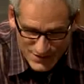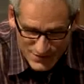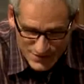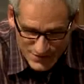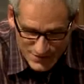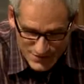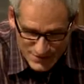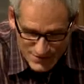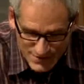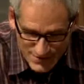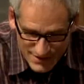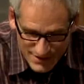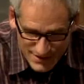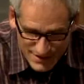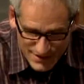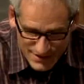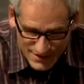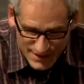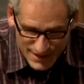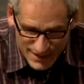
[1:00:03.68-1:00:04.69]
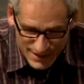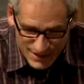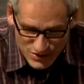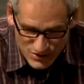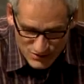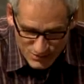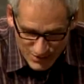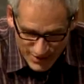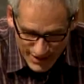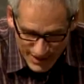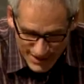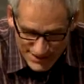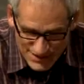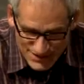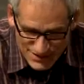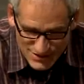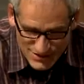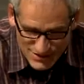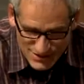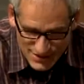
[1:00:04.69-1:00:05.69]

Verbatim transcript: to express